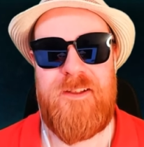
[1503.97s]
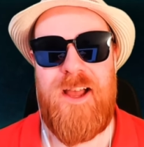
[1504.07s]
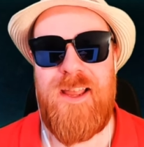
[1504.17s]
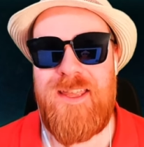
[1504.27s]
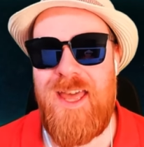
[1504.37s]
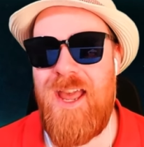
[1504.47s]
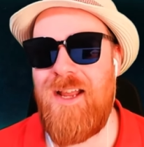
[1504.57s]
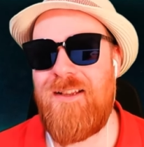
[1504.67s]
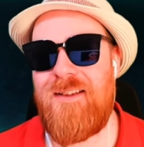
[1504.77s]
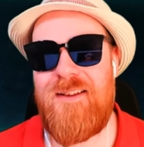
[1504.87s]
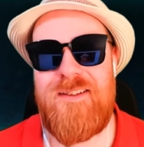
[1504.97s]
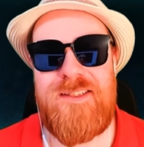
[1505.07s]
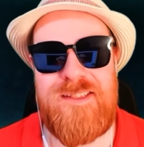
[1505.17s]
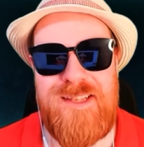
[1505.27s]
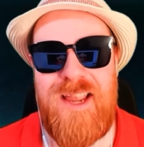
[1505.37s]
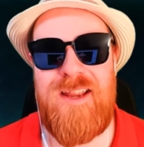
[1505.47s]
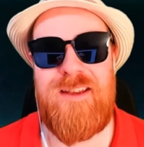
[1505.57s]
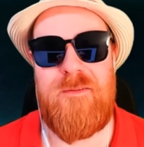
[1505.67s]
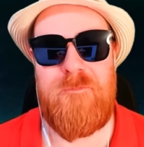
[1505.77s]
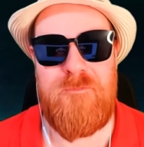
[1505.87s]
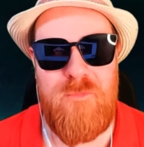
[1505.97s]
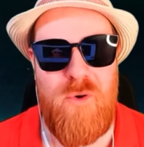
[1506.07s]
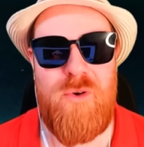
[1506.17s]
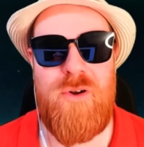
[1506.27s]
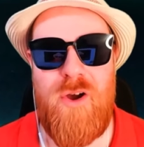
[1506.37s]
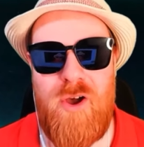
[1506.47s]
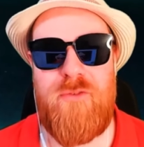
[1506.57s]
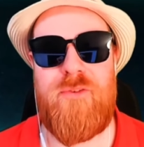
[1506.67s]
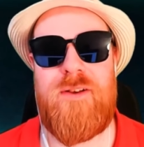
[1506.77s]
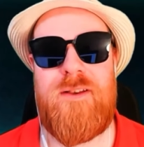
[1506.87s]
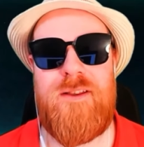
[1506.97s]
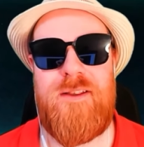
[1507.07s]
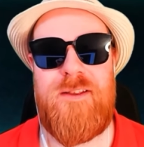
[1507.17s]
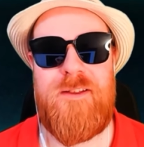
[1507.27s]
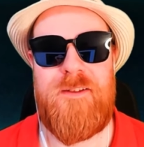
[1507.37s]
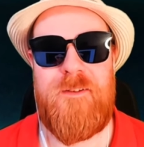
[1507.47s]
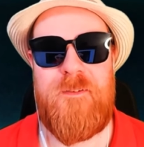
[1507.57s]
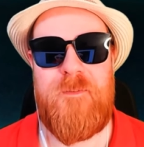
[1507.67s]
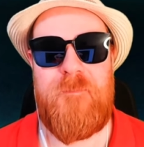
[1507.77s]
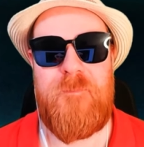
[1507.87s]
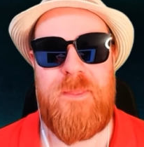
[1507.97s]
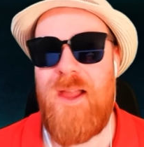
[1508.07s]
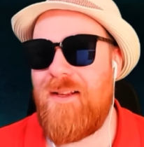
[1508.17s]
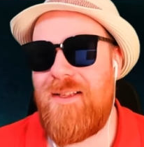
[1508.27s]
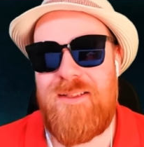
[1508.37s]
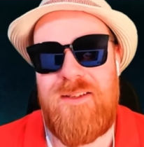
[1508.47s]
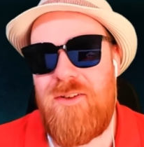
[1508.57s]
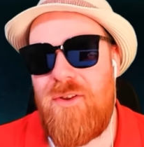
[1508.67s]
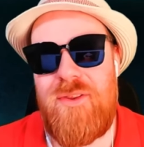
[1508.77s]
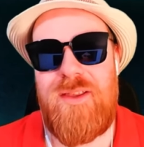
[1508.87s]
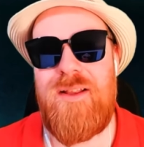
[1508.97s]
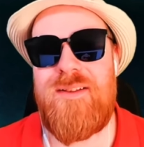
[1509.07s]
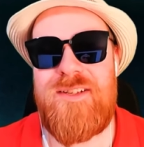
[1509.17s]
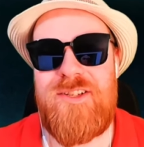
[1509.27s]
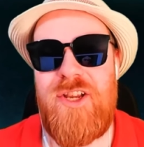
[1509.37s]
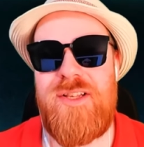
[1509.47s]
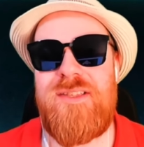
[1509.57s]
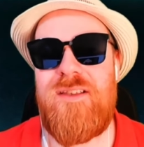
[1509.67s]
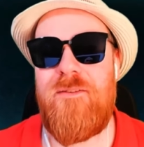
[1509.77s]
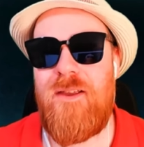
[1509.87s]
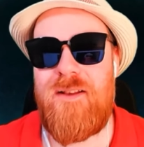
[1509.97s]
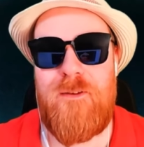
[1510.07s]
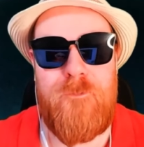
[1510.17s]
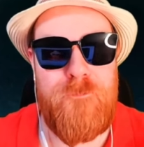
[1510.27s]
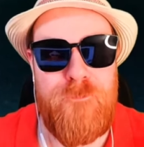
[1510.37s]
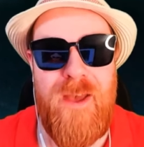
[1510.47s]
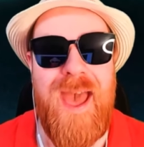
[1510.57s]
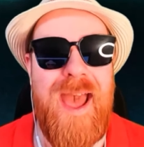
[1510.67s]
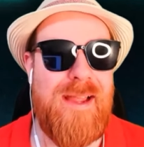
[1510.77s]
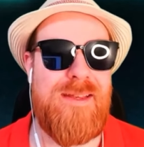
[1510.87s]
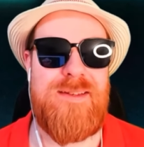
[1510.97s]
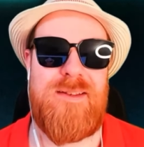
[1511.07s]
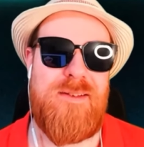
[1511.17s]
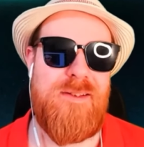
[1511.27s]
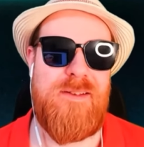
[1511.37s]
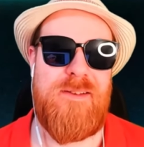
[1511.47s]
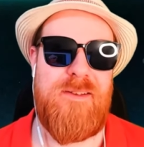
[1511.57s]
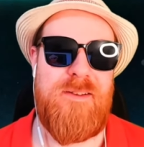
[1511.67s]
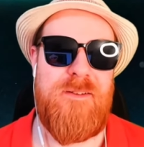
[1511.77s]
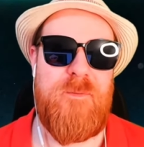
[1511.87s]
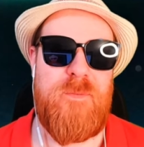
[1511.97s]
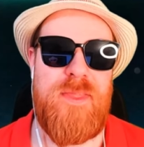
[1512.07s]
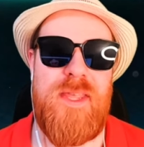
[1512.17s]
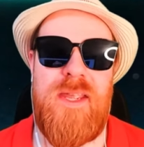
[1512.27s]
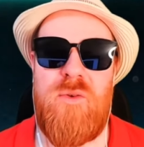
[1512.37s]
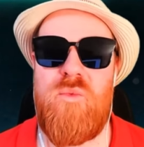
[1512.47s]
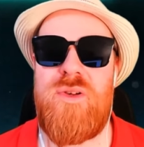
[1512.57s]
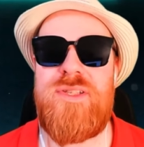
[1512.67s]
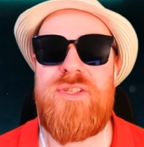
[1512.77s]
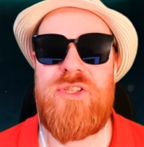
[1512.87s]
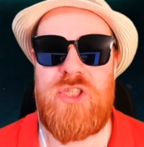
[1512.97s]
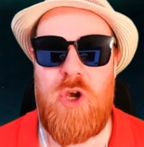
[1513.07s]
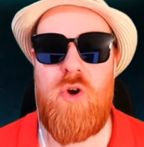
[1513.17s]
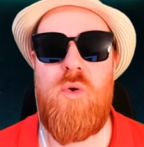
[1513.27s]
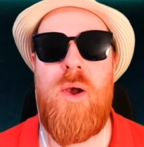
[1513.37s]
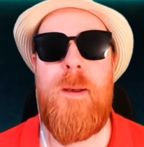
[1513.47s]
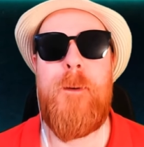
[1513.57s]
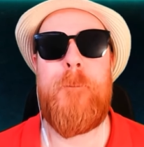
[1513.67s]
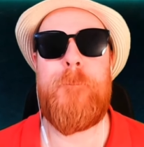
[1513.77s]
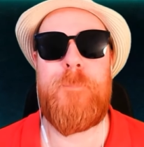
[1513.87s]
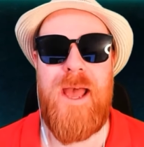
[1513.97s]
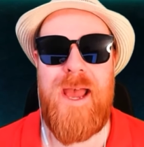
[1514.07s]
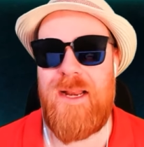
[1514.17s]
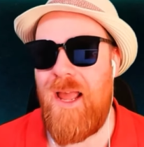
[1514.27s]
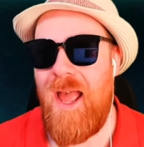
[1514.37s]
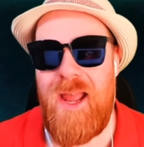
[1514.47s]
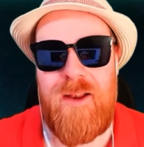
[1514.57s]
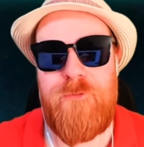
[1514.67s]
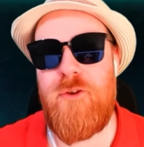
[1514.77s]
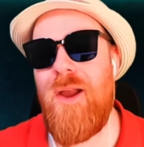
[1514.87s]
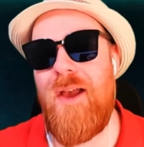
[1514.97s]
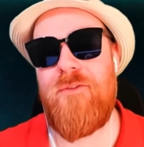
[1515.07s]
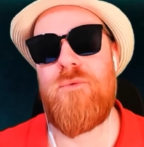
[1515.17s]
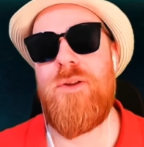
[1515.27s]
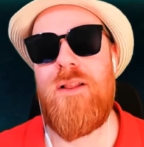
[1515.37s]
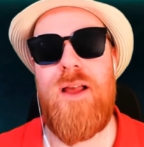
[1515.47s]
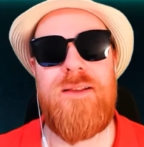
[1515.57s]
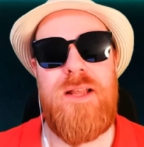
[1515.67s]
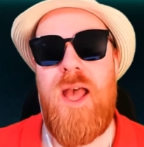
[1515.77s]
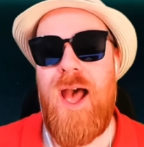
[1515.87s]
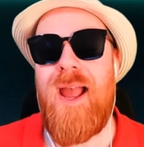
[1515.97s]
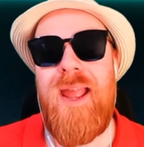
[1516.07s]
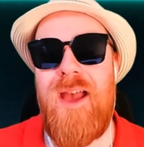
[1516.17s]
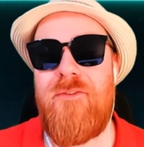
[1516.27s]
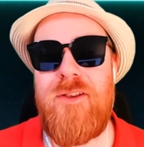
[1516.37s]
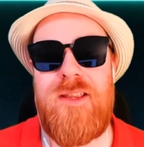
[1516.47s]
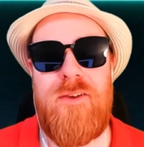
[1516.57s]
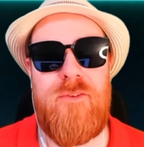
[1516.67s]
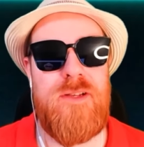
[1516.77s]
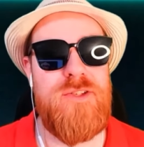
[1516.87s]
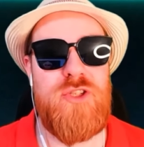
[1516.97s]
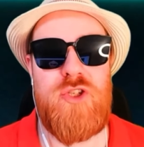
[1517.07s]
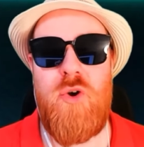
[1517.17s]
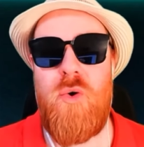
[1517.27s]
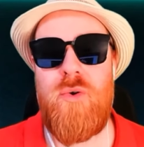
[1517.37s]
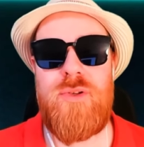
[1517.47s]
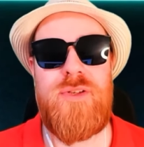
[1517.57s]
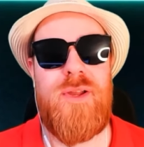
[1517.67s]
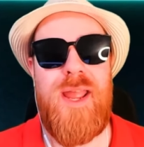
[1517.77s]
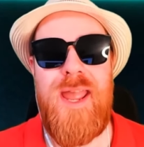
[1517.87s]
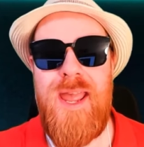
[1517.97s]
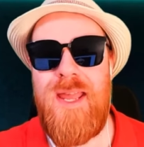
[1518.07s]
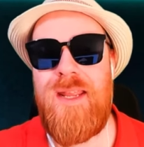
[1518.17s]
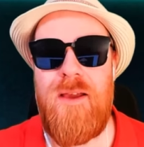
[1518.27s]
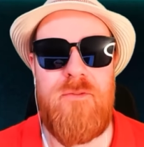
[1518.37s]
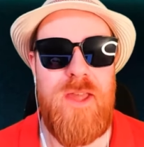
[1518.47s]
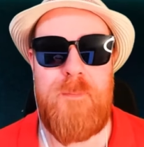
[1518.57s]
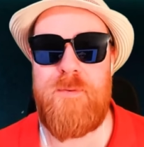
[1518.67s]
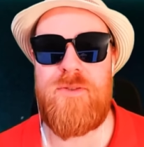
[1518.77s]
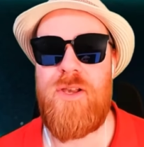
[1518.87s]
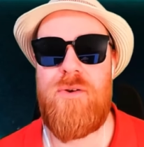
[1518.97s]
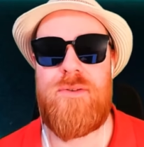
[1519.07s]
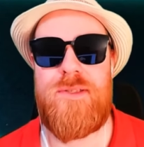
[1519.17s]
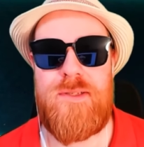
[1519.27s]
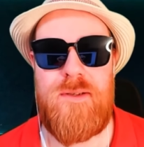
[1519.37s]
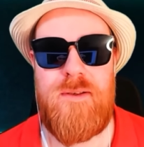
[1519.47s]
I can't say it more often. It's just it's a fact. It was so bad. And if you haven't realized, I haven't given a score to any of the episodes.